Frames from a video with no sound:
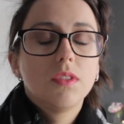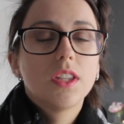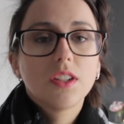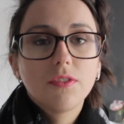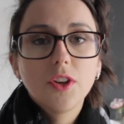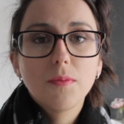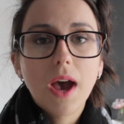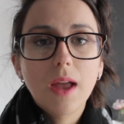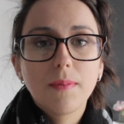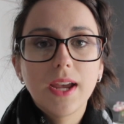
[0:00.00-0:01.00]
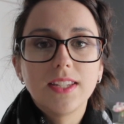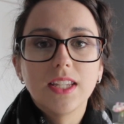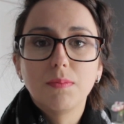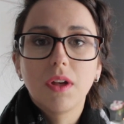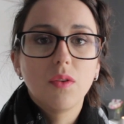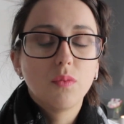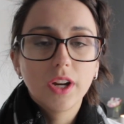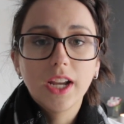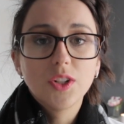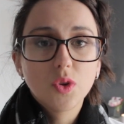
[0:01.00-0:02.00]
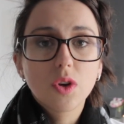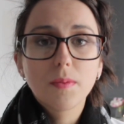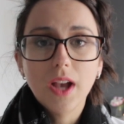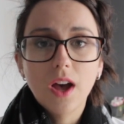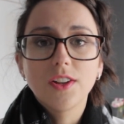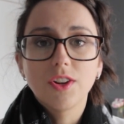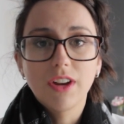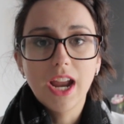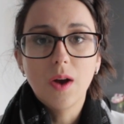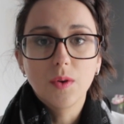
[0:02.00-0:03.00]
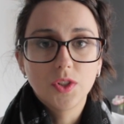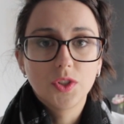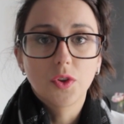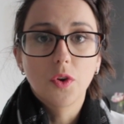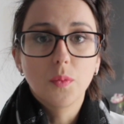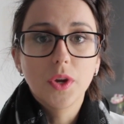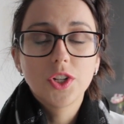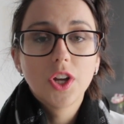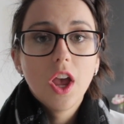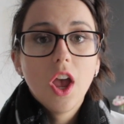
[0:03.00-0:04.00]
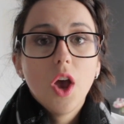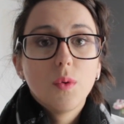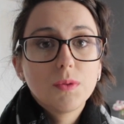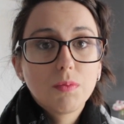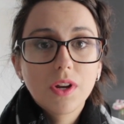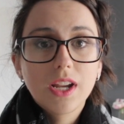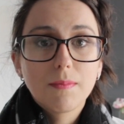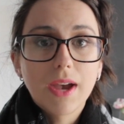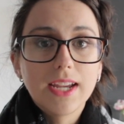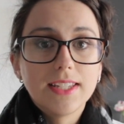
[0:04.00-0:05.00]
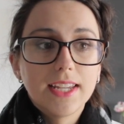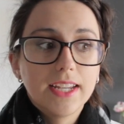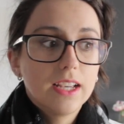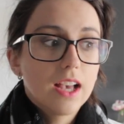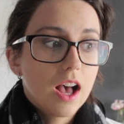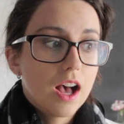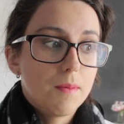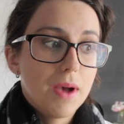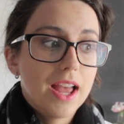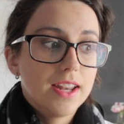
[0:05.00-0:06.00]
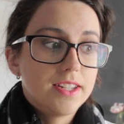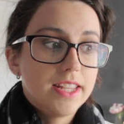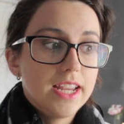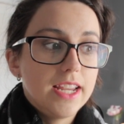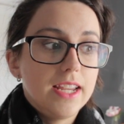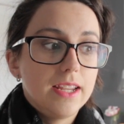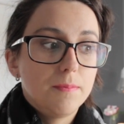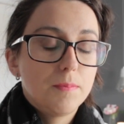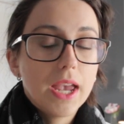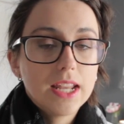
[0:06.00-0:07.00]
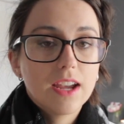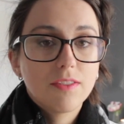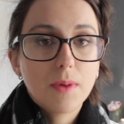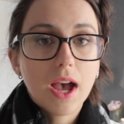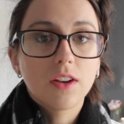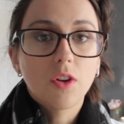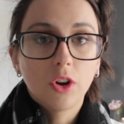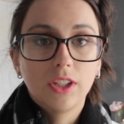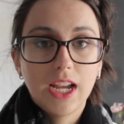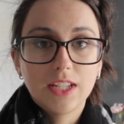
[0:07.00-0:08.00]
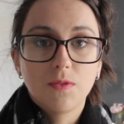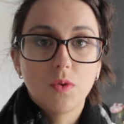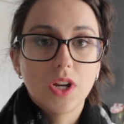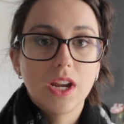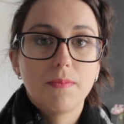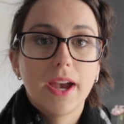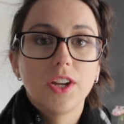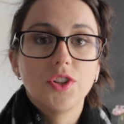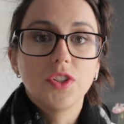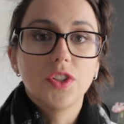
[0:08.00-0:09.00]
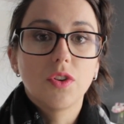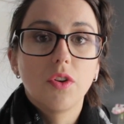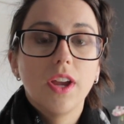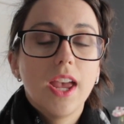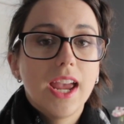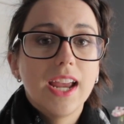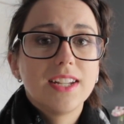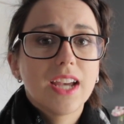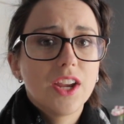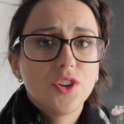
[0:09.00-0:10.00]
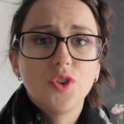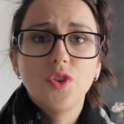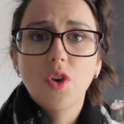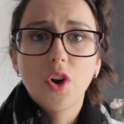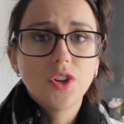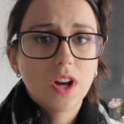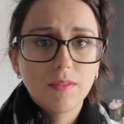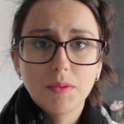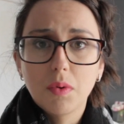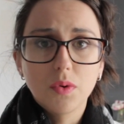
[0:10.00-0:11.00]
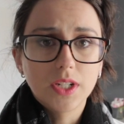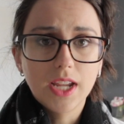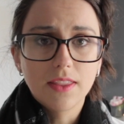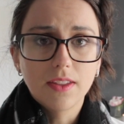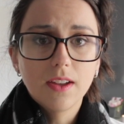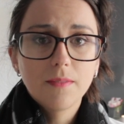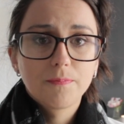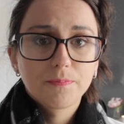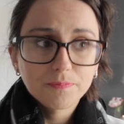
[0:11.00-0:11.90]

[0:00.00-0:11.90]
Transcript: there's a few pattern pieces, but it took me under an hour to sew, which was pretty amazing. And the PDF pattern only has 14 pages, so it takes you no time to put together.